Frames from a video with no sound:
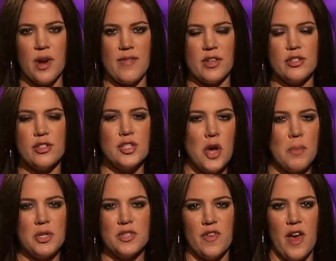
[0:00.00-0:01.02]
having so
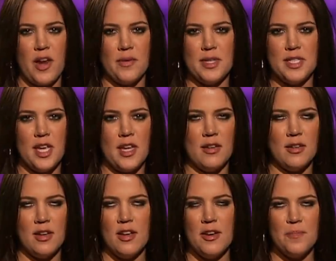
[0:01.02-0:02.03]
much fun. We did
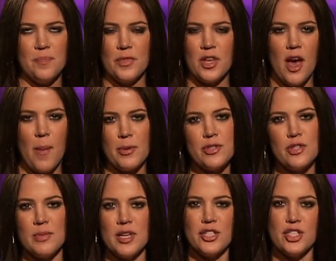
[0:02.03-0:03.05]
a couple too many